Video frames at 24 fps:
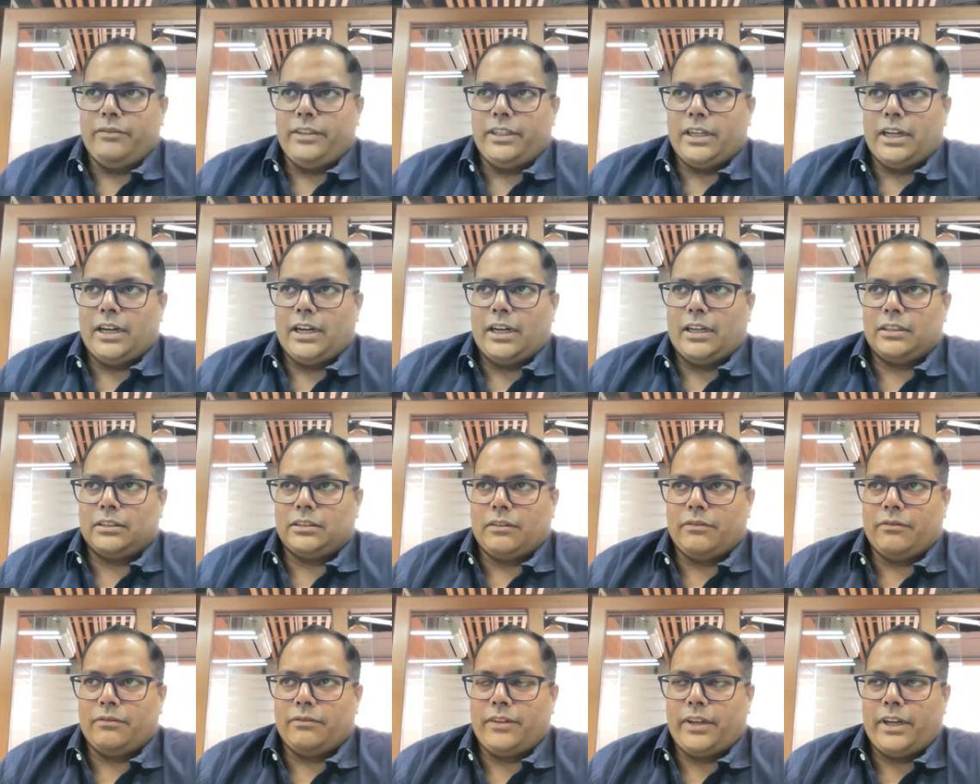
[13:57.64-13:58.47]
we are
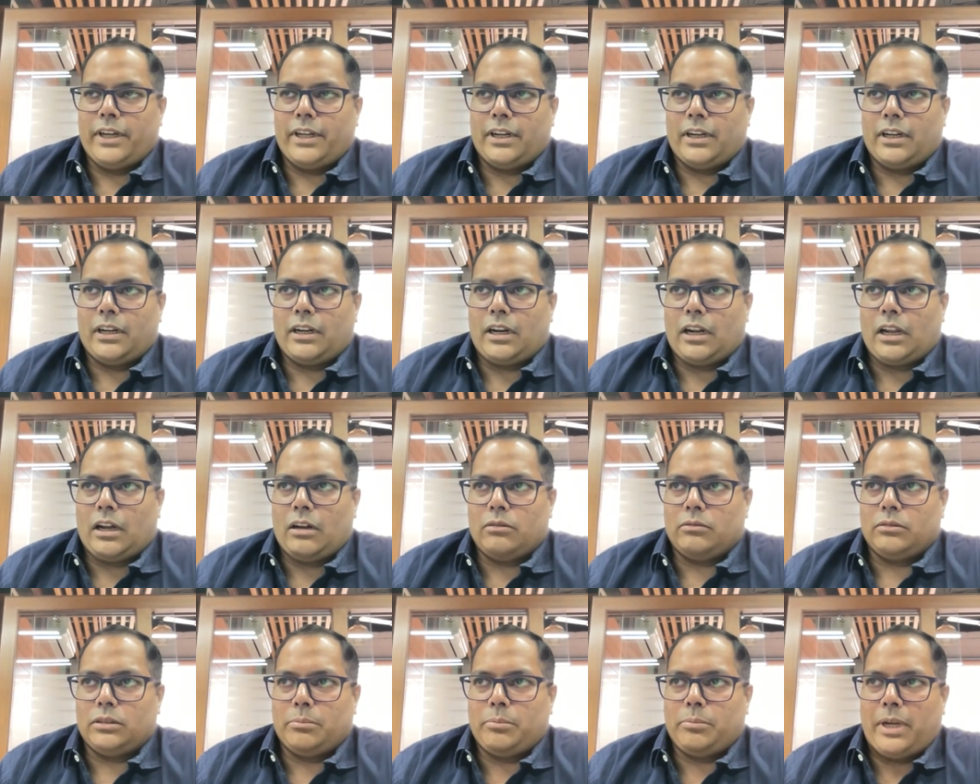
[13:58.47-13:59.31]
somewhere
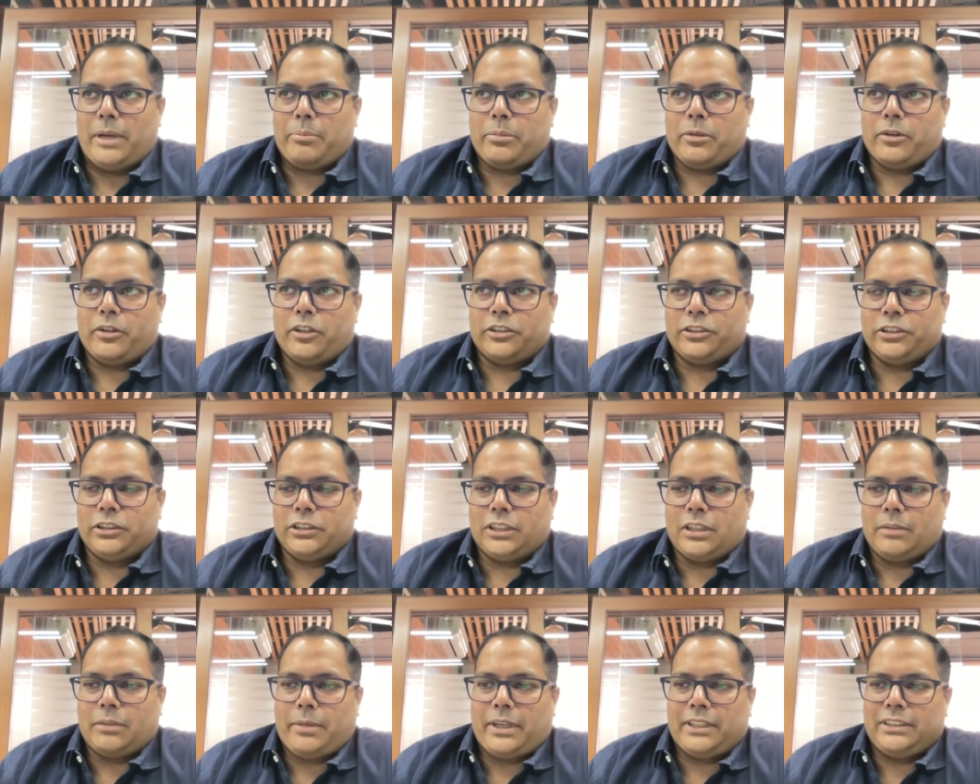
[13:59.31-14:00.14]
around the, my
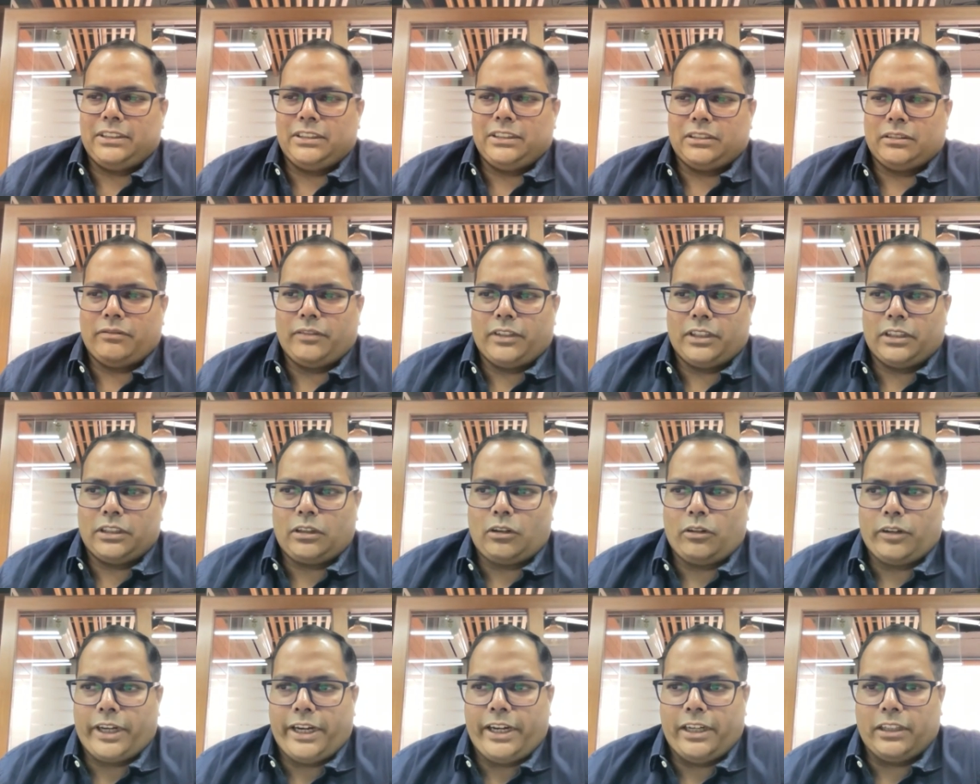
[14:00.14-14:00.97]
production capacity somewhere
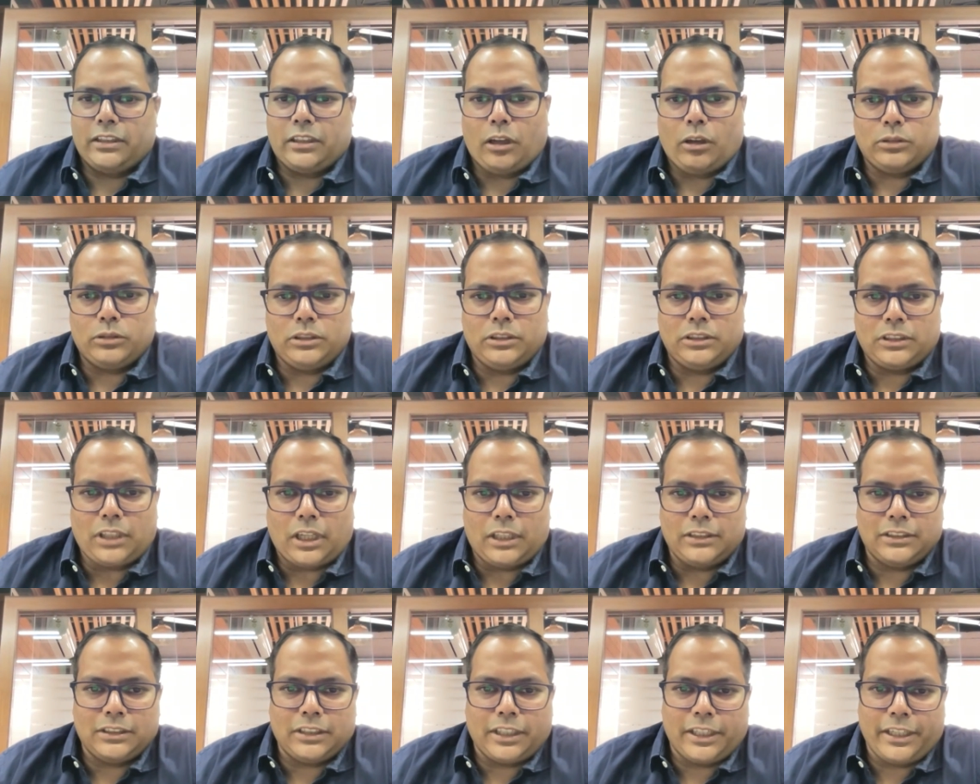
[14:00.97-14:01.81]
around 8,000
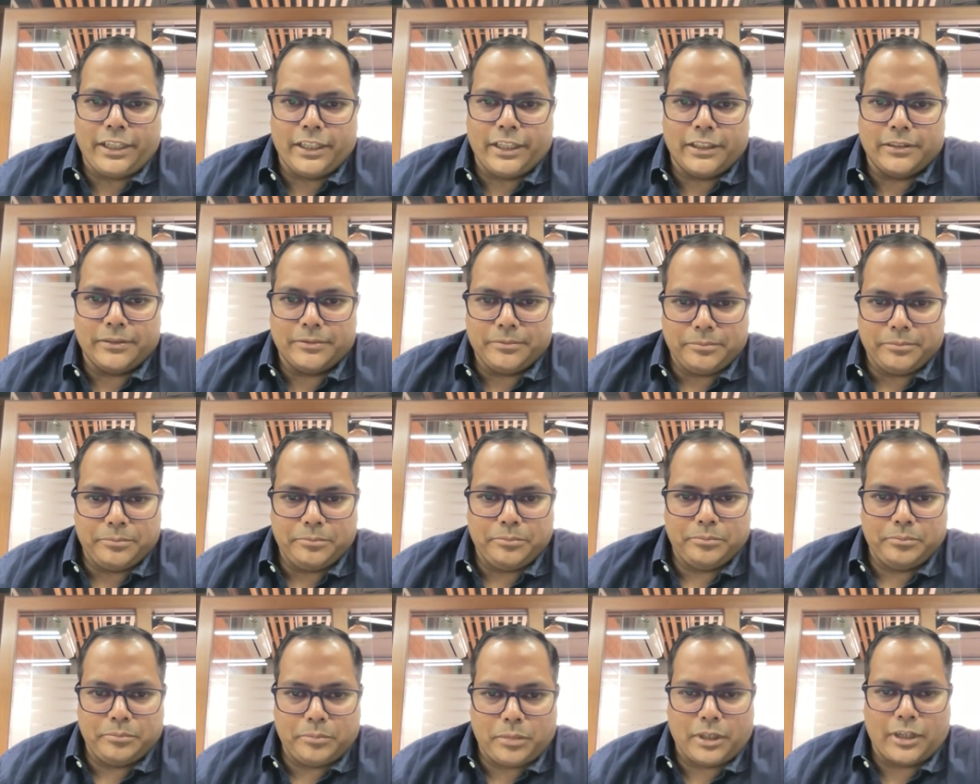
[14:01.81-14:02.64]
tons a year
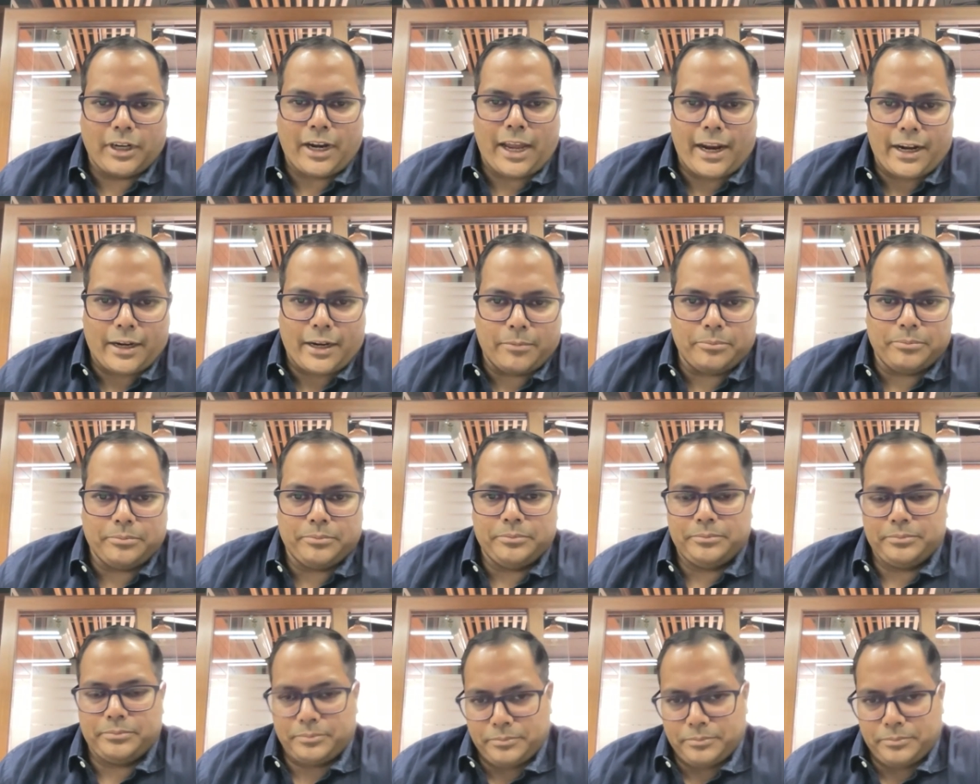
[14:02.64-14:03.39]
per annum.